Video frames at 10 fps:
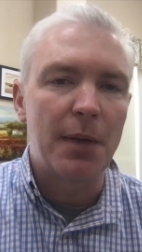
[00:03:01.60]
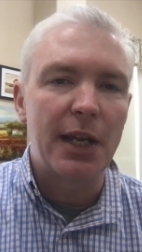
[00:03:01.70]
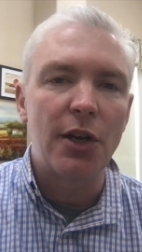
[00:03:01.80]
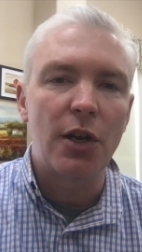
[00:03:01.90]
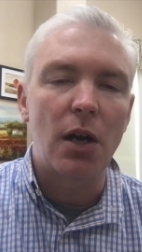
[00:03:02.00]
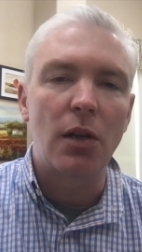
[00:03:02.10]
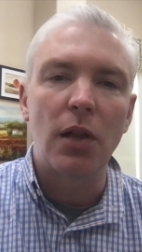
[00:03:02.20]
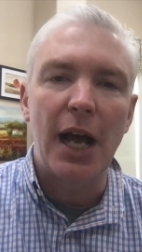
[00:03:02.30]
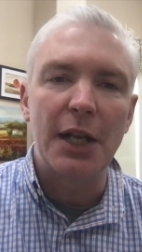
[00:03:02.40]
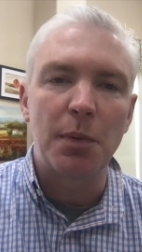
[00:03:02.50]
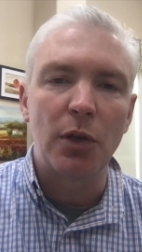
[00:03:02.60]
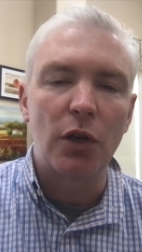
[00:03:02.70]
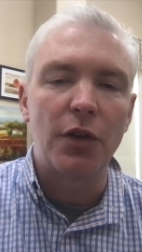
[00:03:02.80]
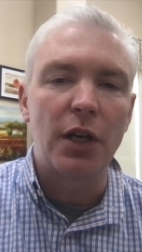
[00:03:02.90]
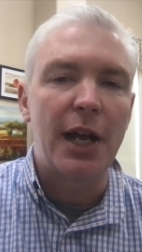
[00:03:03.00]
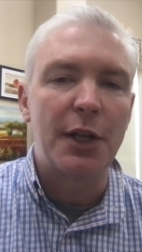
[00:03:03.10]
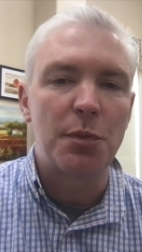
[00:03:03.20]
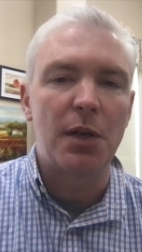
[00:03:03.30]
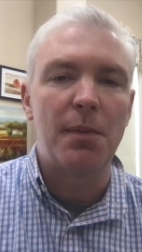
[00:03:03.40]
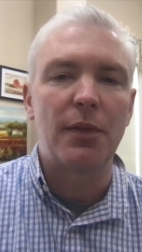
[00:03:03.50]
kindergarten class, but look for an
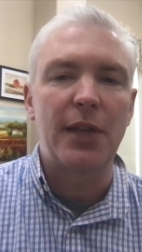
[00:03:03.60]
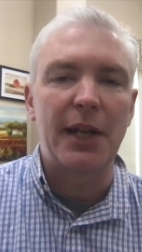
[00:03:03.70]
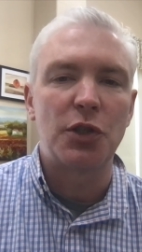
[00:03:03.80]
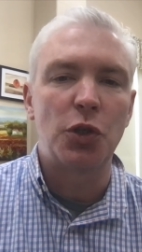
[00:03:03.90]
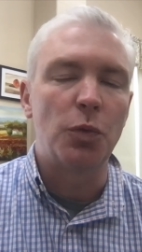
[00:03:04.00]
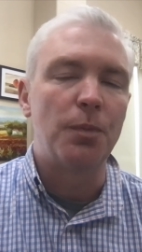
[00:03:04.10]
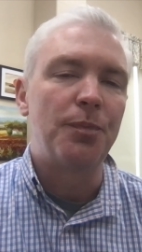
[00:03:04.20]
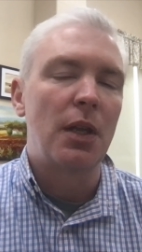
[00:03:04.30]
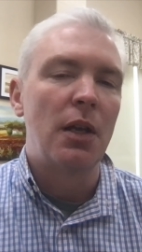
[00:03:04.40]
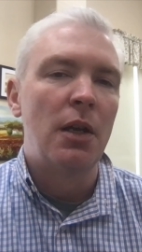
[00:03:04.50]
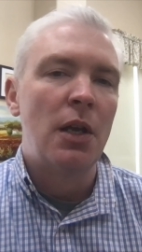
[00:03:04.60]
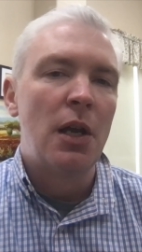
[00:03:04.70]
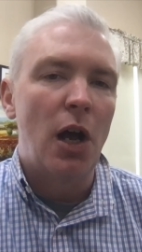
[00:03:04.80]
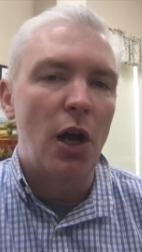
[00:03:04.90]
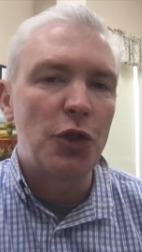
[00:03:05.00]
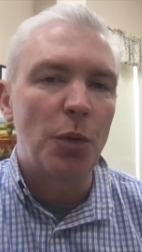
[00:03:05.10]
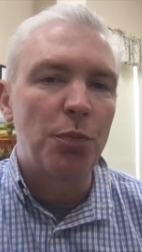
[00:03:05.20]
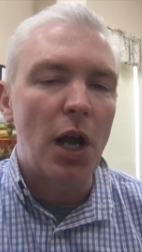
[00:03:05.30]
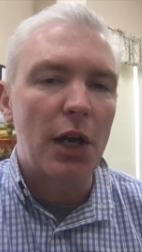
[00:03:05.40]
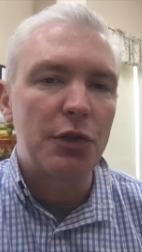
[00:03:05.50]
announcement about that soon. Also,
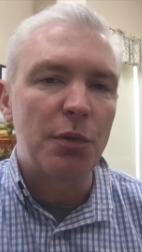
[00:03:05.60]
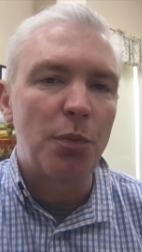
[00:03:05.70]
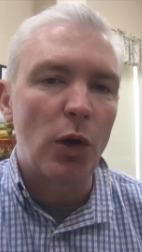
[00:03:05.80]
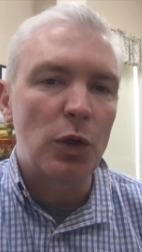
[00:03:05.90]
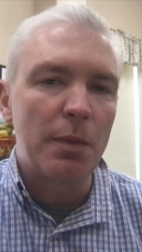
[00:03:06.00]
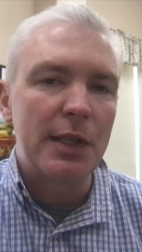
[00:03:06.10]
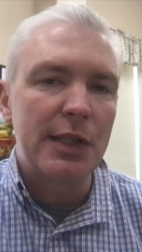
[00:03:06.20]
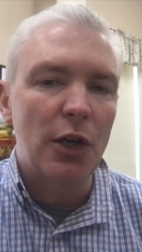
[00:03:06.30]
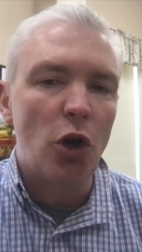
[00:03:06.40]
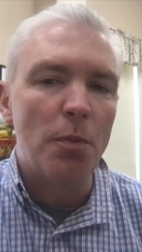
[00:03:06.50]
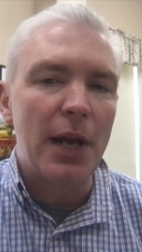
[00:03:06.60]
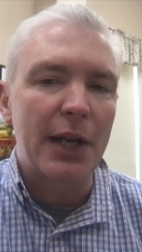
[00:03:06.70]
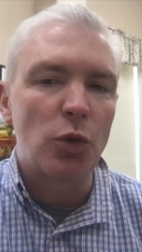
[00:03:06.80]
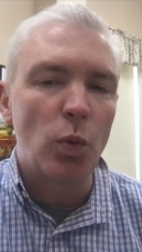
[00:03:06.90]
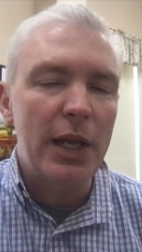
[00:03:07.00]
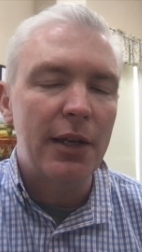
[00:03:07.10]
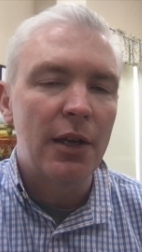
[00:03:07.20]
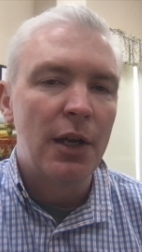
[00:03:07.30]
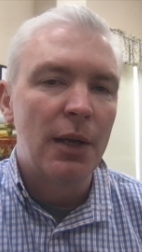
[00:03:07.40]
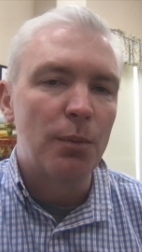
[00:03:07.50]
progress reports will be sent home next week.
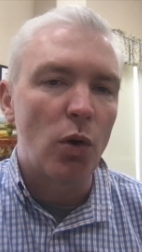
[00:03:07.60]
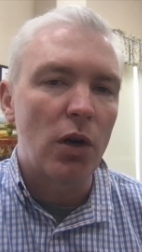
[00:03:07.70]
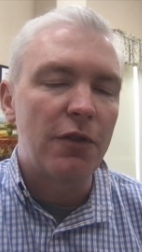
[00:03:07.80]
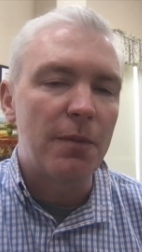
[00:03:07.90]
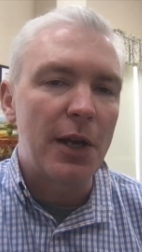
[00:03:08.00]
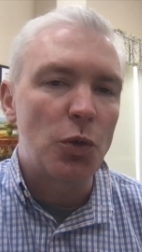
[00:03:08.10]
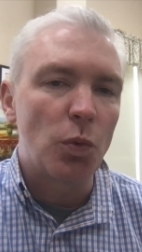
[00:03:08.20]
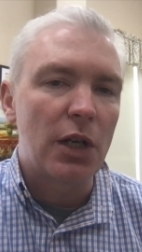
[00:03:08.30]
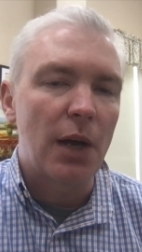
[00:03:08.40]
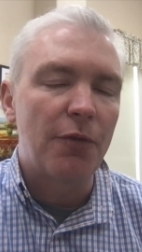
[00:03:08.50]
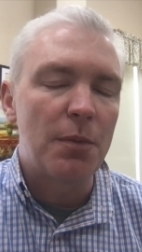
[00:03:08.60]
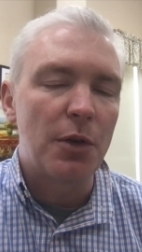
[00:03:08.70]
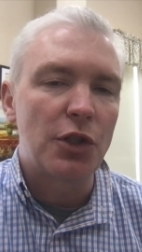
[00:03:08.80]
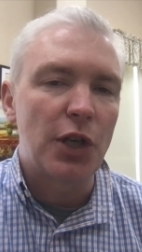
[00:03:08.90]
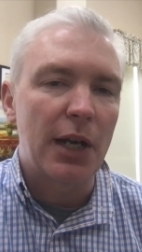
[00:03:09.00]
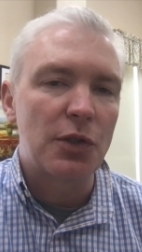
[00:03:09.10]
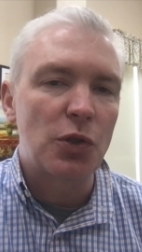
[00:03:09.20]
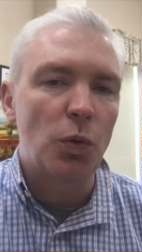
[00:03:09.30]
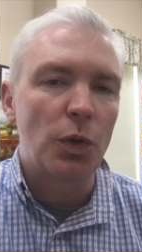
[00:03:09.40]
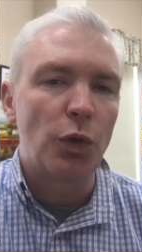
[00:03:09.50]
More information will come from your child's
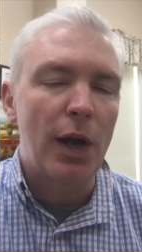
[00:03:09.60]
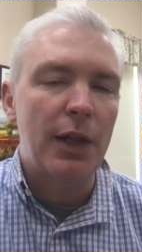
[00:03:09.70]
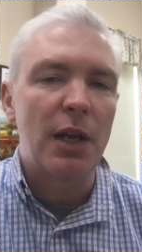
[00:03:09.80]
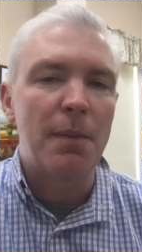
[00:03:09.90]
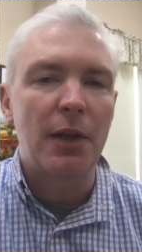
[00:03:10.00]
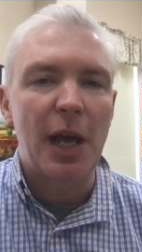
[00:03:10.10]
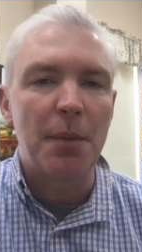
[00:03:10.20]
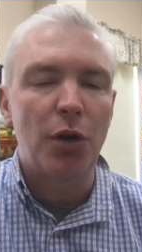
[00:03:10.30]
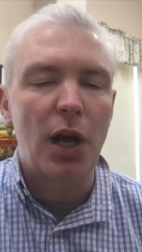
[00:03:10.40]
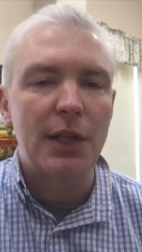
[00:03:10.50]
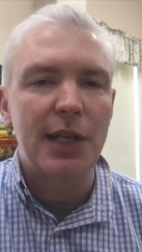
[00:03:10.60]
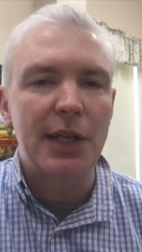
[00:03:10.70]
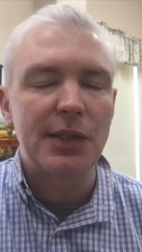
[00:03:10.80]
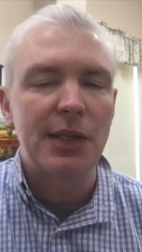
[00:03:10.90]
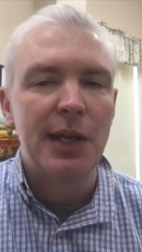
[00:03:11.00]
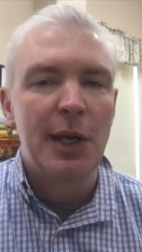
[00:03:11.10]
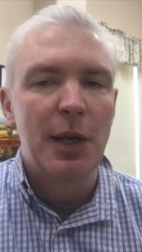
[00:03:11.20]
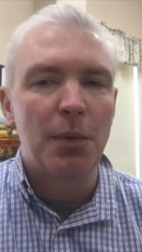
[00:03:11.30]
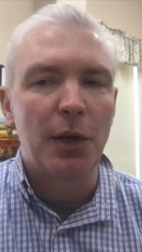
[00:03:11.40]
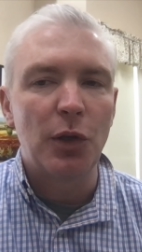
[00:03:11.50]
school directly about that process,
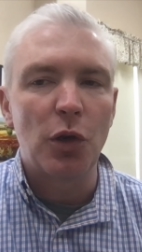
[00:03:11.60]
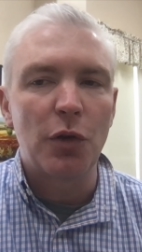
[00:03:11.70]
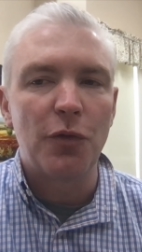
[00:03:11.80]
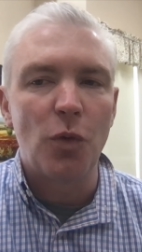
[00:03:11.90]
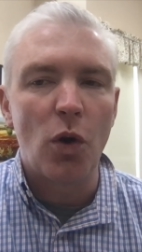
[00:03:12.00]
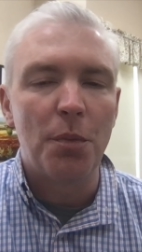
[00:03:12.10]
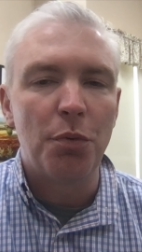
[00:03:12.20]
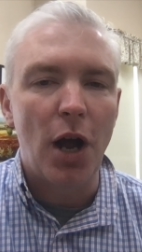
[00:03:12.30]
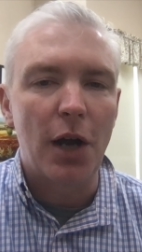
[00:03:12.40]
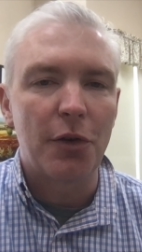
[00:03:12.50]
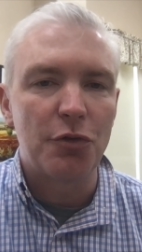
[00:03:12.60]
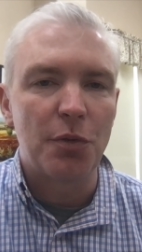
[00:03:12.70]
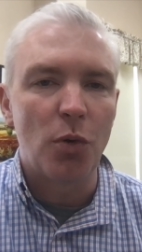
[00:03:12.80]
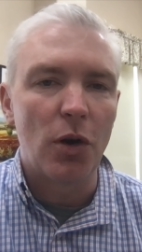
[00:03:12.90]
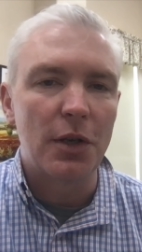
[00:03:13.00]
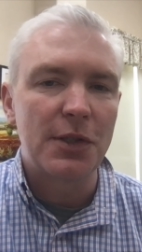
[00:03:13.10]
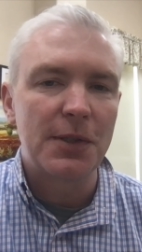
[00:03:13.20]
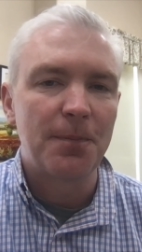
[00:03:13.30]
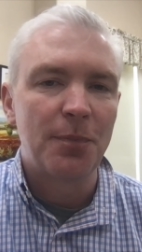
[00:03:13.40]
but look for progress reports.